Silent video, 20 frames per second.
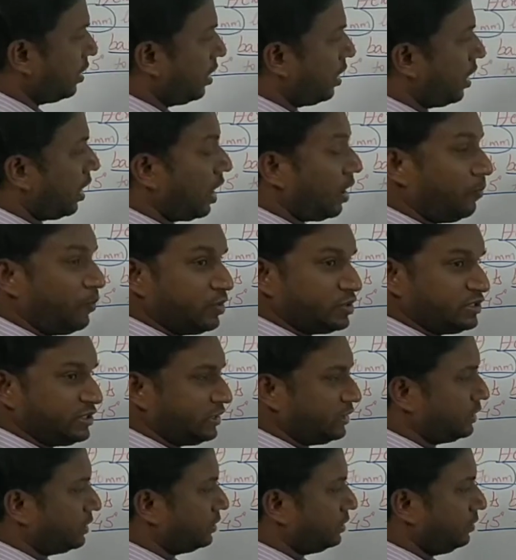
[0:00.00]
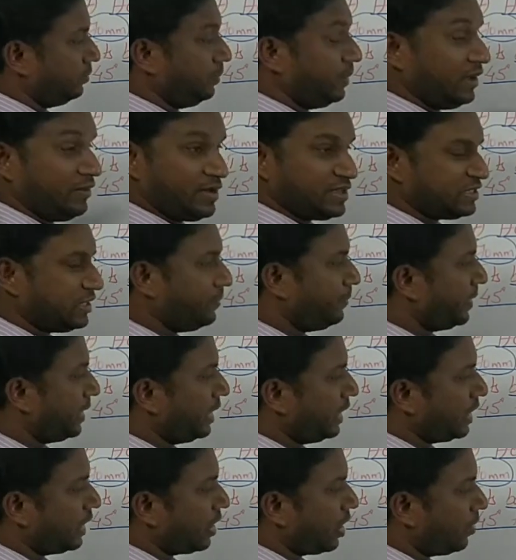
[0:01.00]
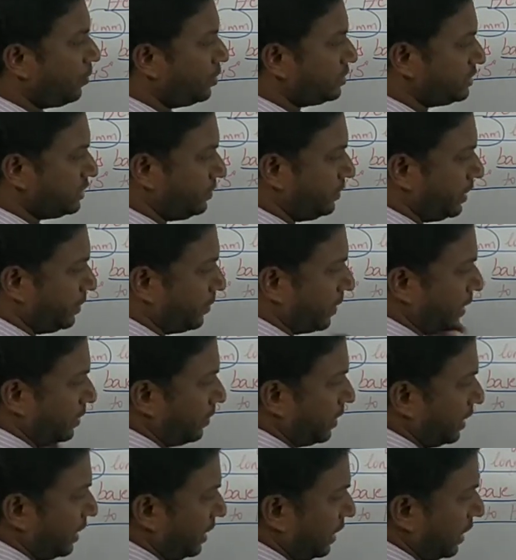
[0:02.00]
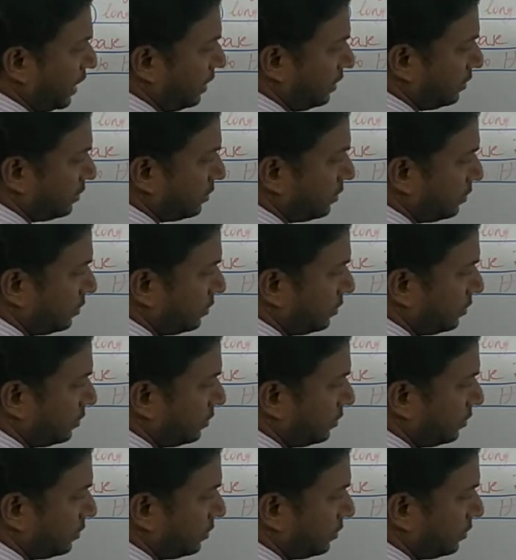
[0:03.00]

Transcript: opposite. Previously pentagon opposite midpoint, but here